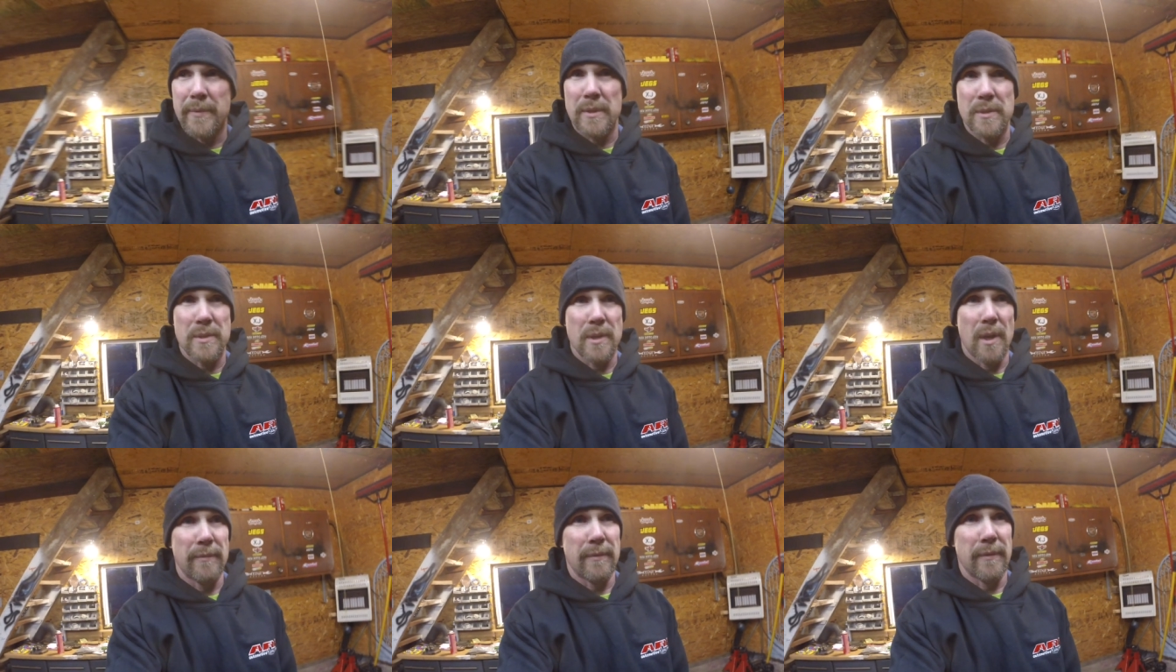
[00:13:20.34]
for
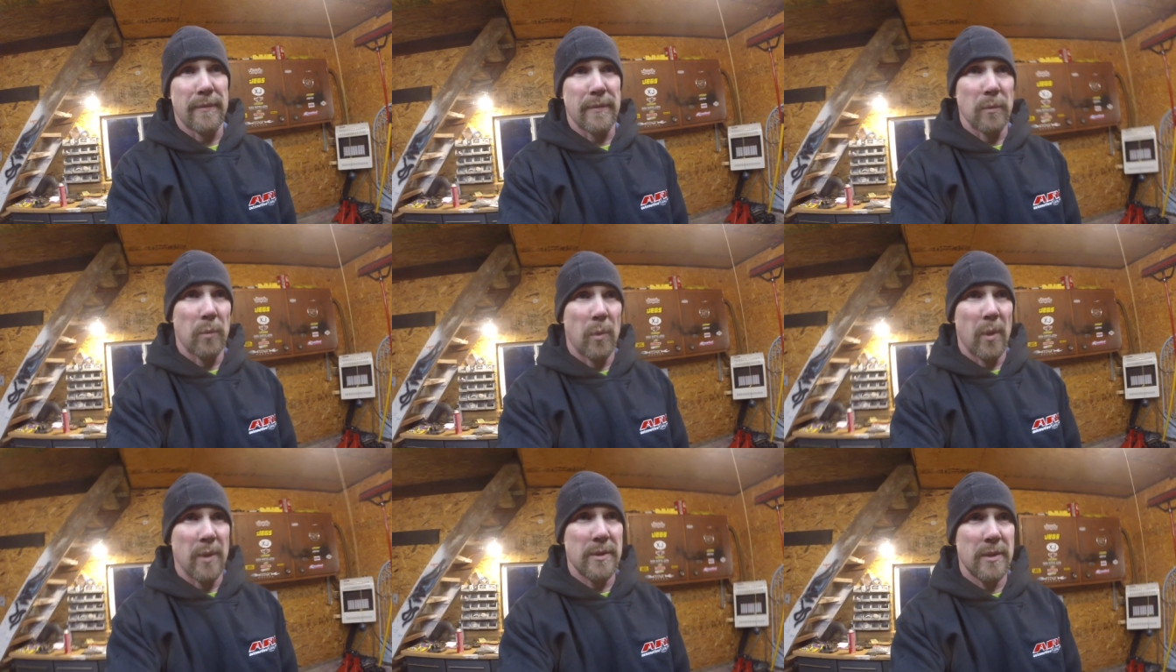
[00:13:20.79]
yourself if
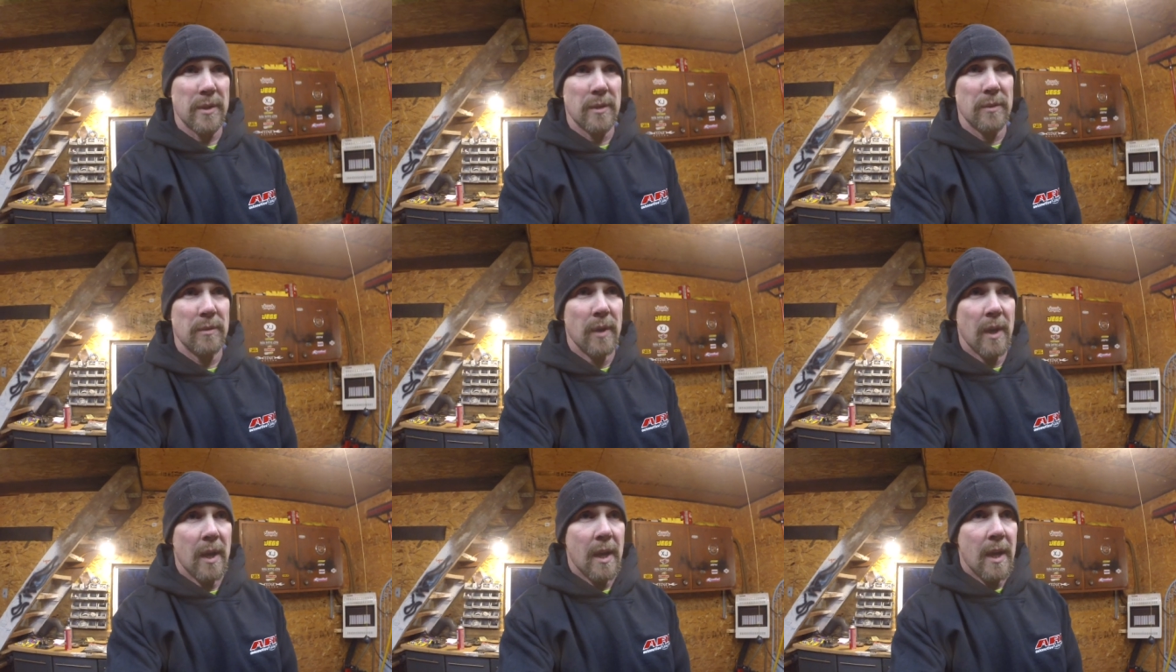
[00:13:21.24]
you want
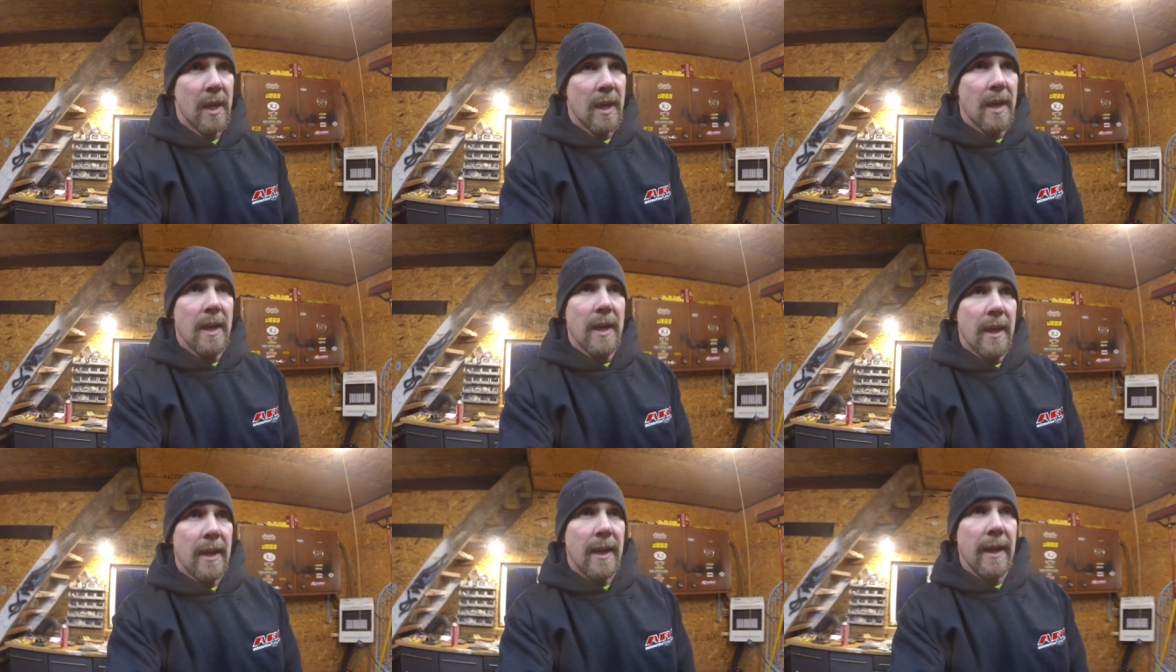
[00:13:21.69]
to.
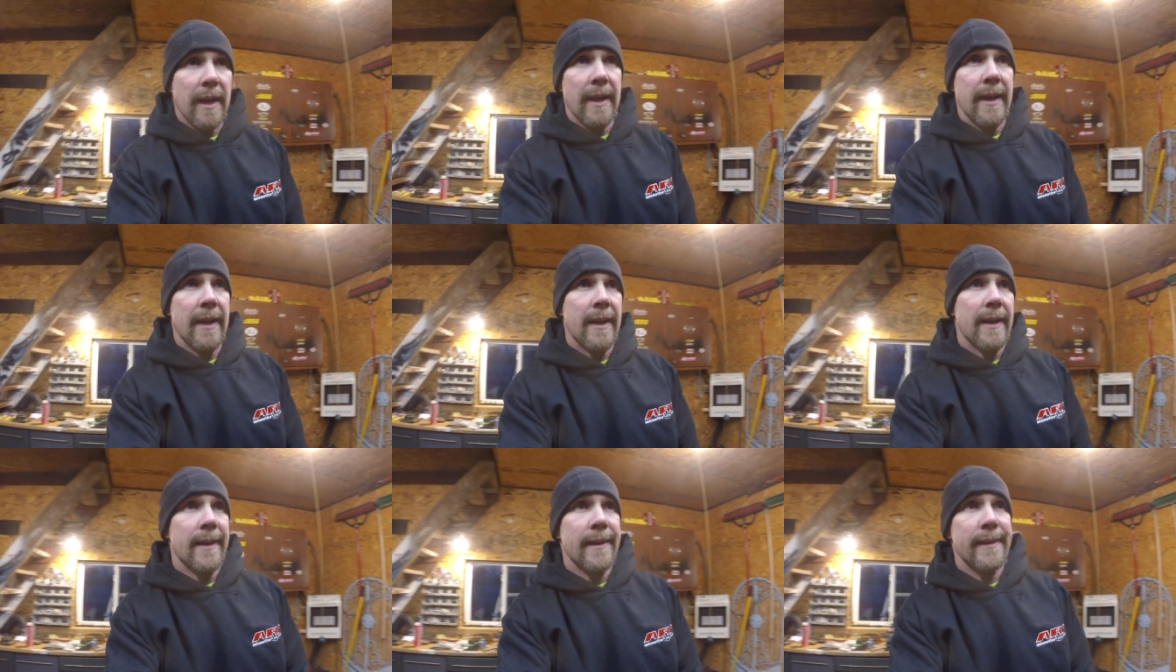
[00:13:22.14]

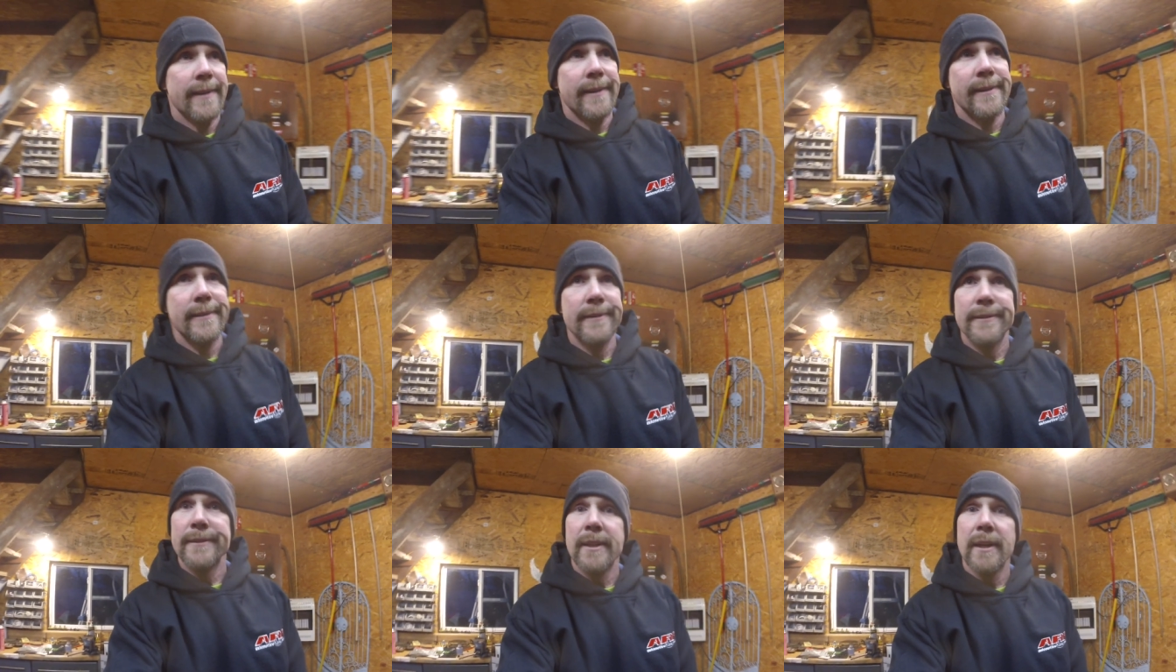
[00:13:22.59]

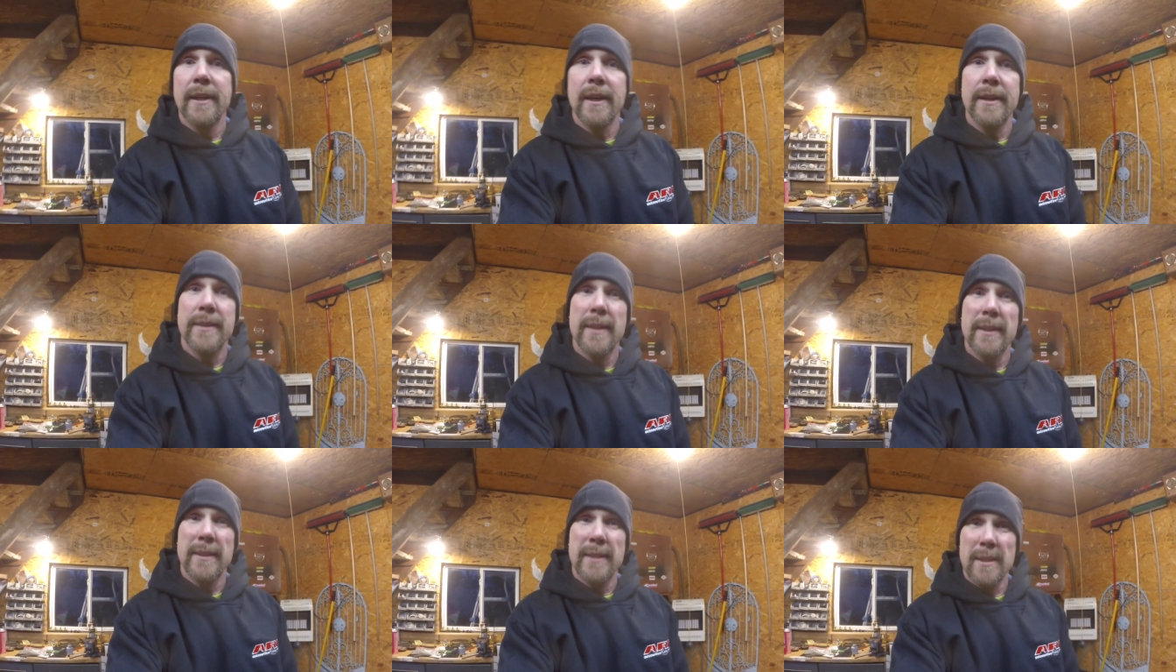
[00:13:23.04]
And
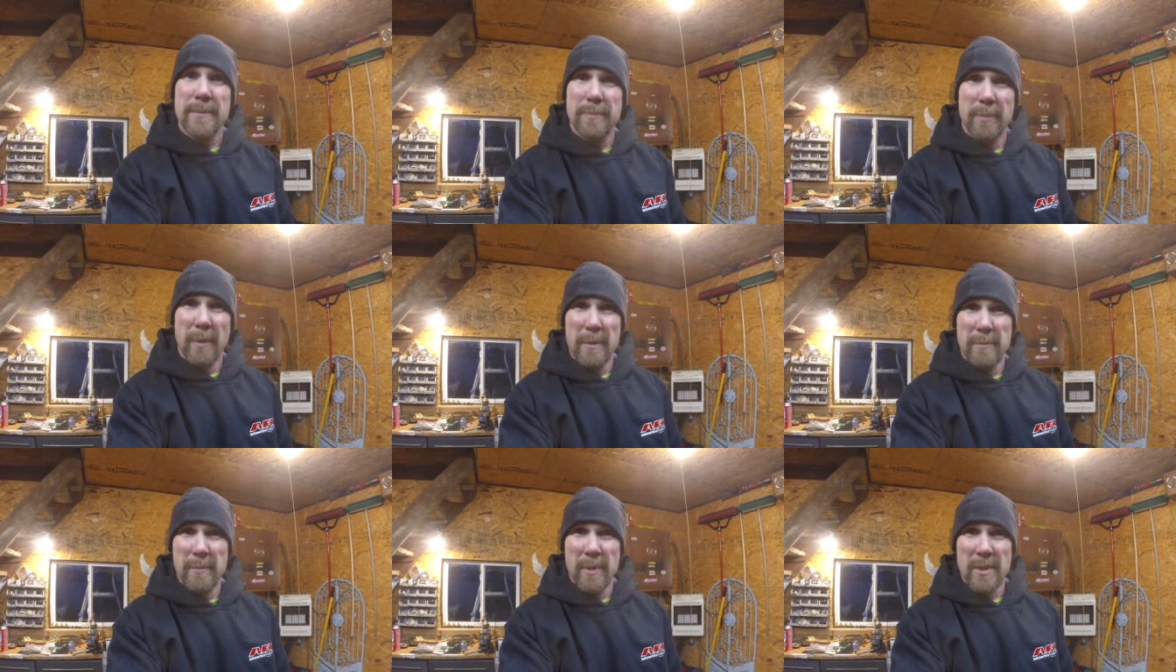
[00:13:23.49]
I think that's
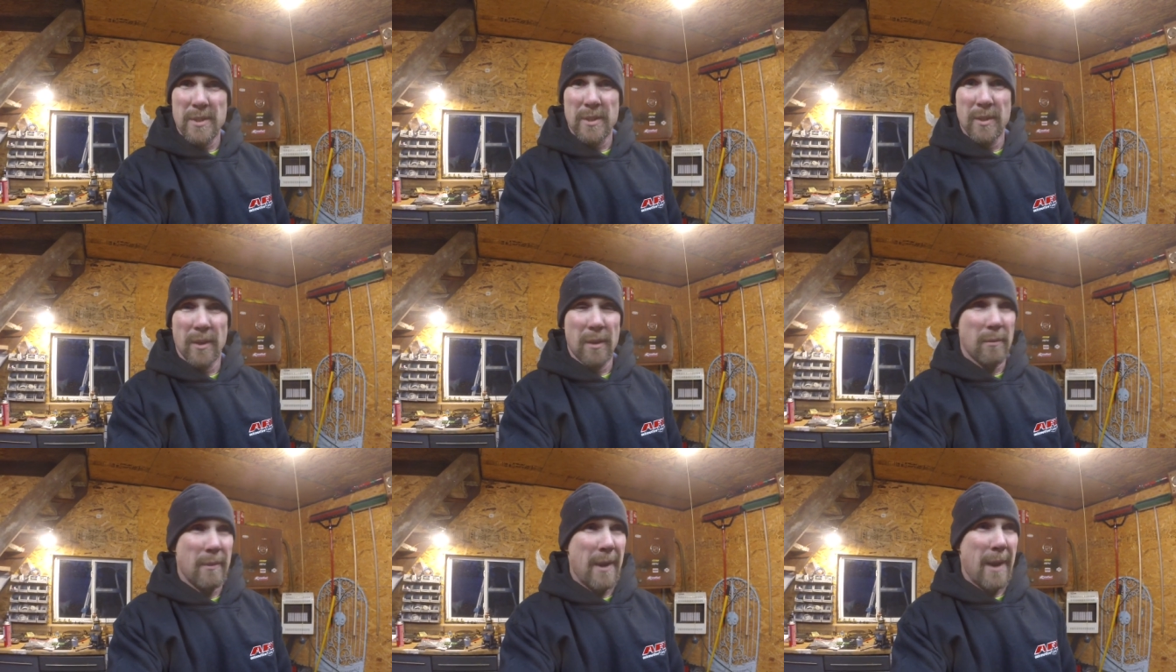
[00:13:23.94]
pretty much gonna